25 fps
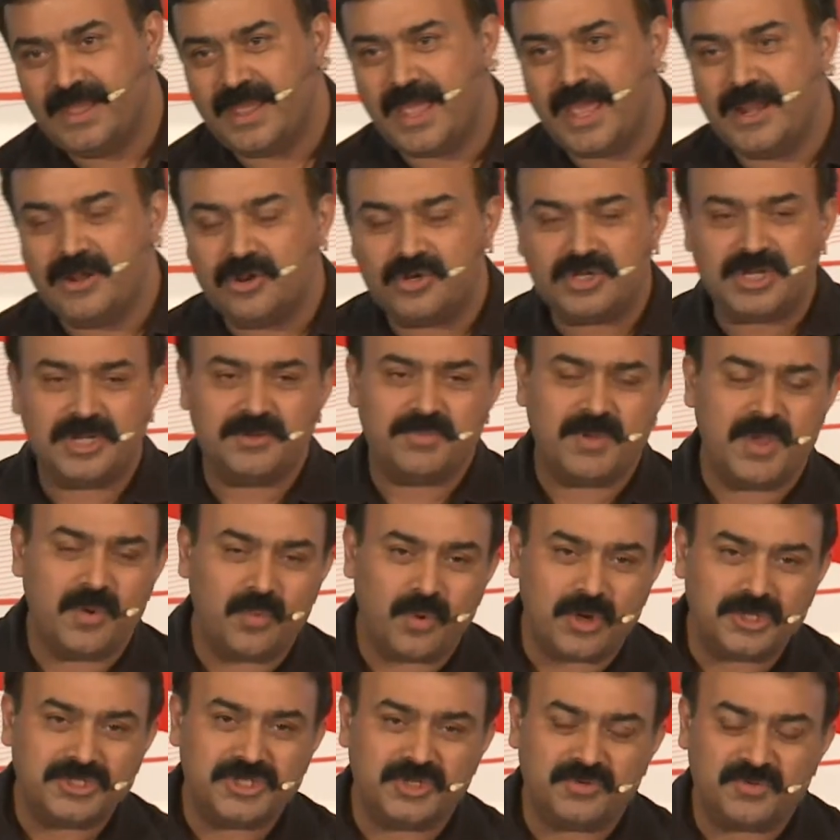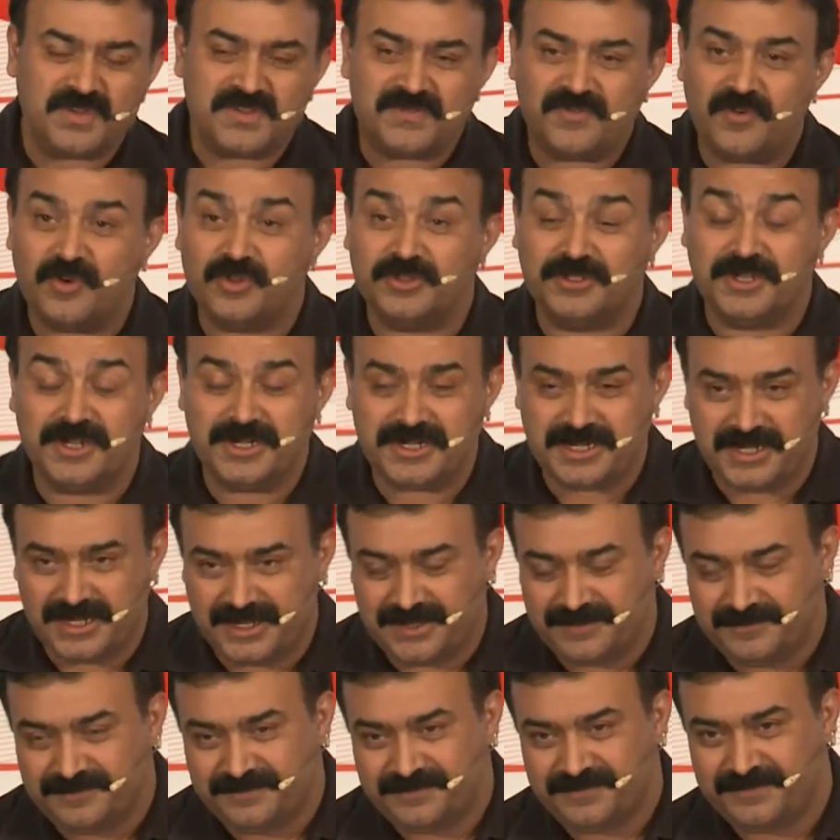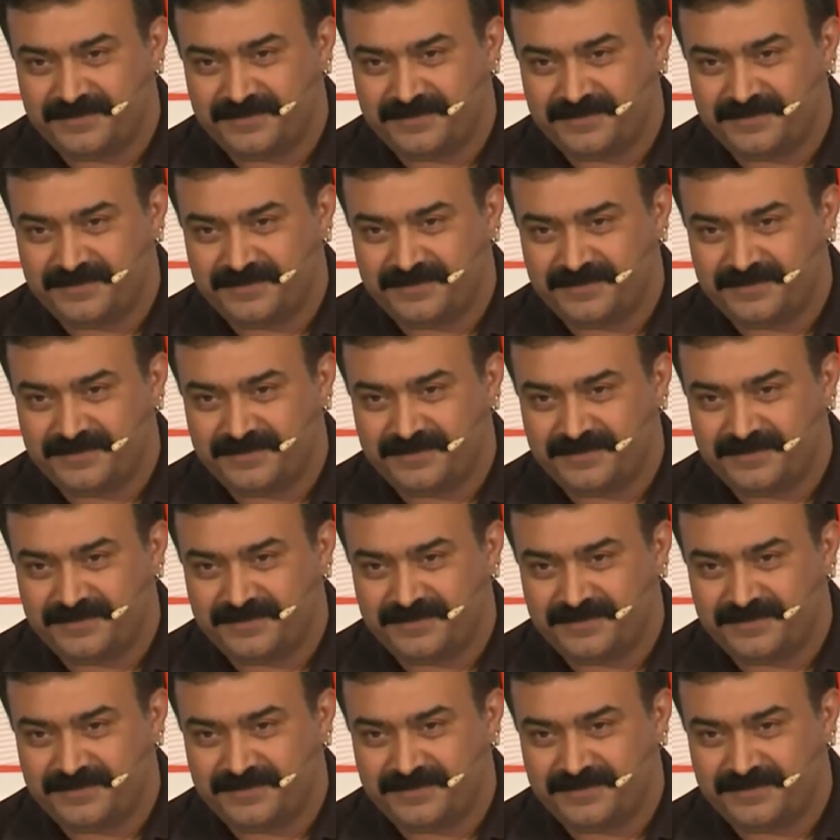I looked at my watch. It was 4:30.